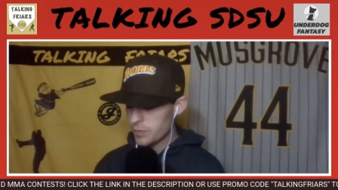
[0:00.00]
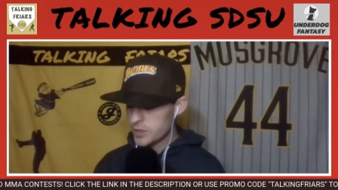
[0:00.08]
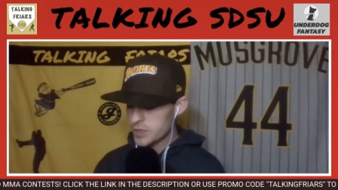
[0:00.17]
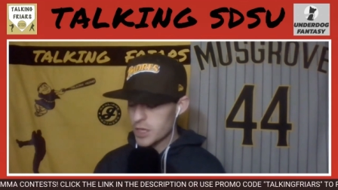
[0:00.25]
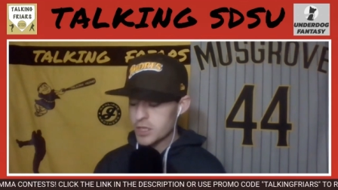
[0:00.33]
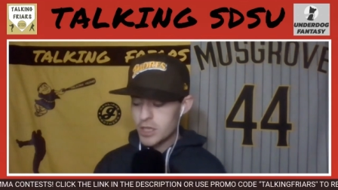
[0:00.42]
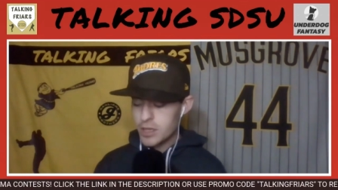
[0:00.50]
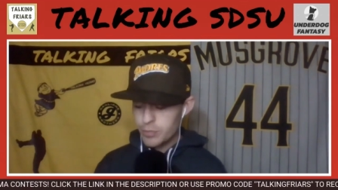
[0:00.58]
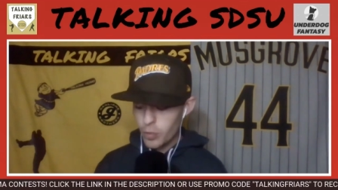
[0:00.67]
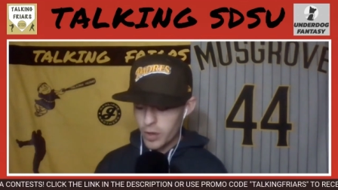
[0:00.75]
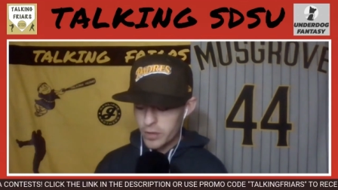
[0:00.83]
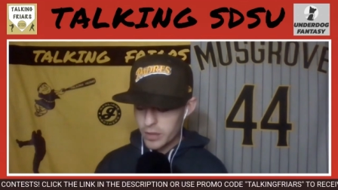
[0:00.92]
16
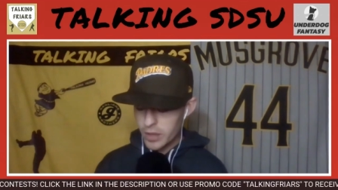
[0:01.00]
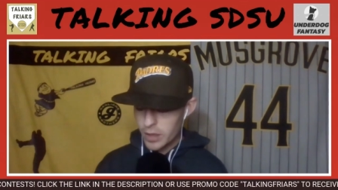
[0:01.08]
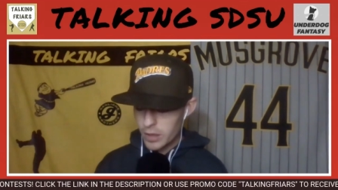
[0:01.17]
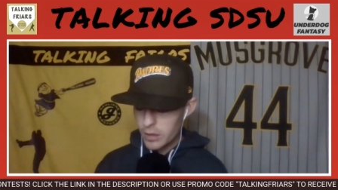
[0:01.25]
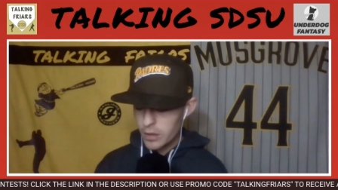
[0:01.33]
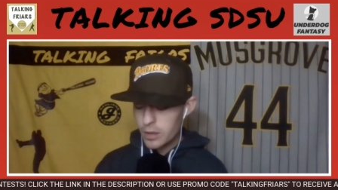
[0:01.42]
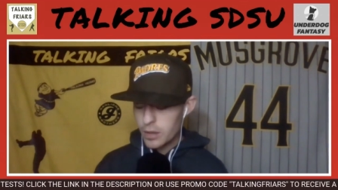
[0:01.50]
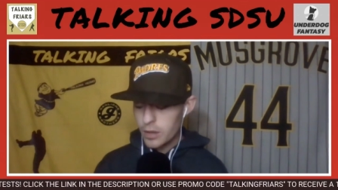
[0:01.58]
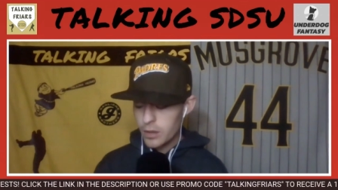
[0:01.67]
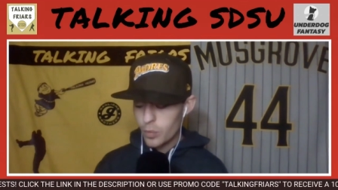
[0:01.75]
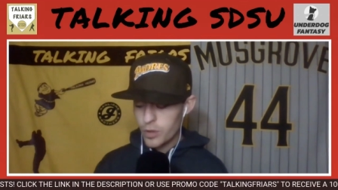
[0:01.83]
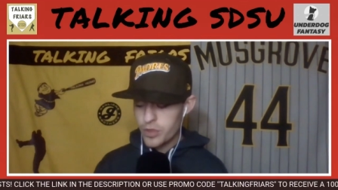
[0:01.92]
point lead
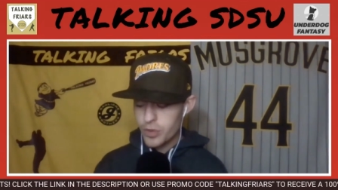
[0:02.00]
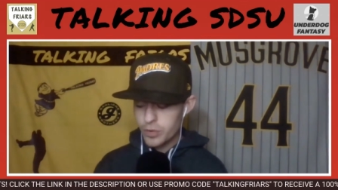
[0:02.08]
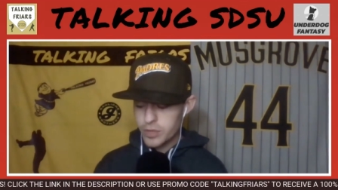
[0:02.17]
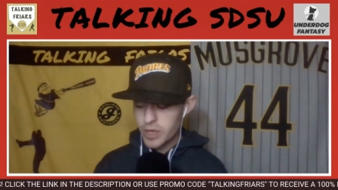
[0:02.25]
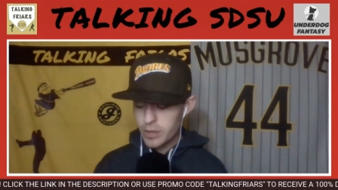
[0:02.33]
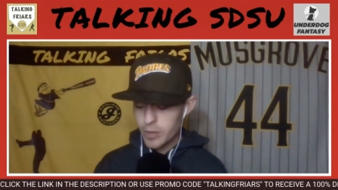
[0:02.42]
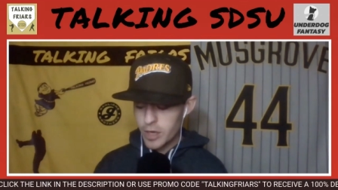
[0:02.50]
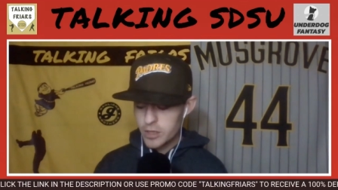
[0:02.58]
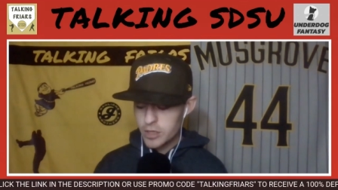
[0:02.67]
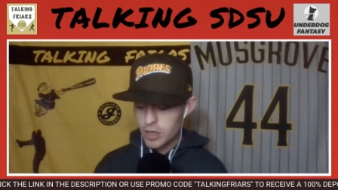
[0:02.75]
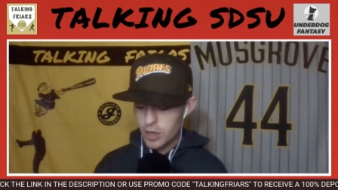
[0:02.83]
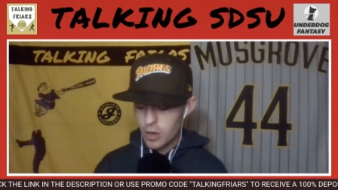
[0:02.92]
with 13
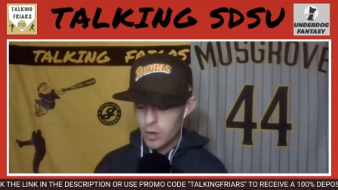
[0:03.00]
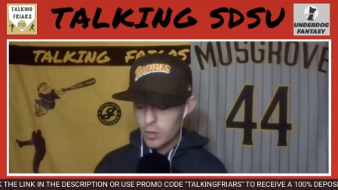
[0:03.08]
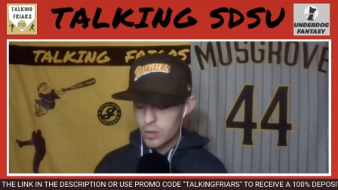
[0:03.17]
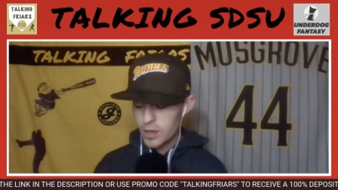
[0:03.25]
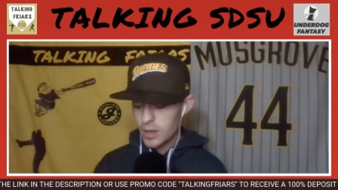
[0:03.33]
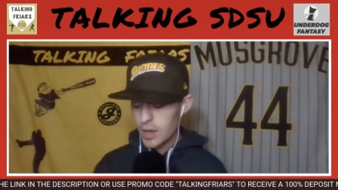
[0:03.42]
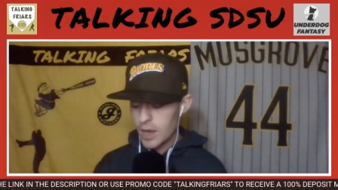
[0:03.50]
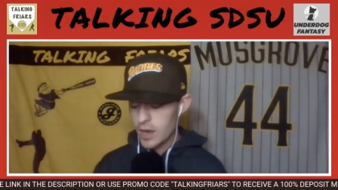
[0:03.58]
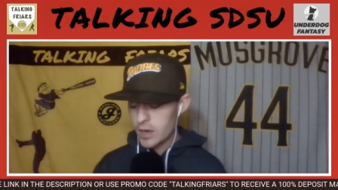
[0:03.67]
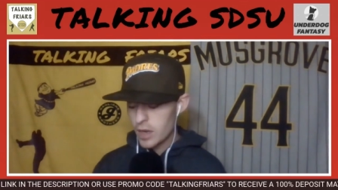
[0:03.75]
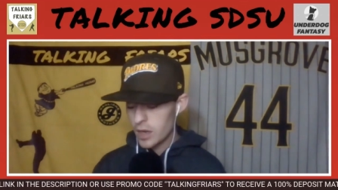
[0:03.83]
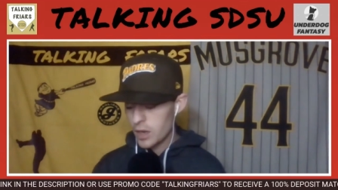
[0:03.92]
minutes to go,
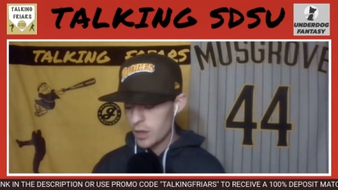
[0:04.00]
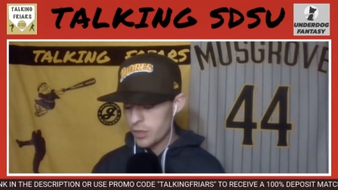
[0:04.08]
had a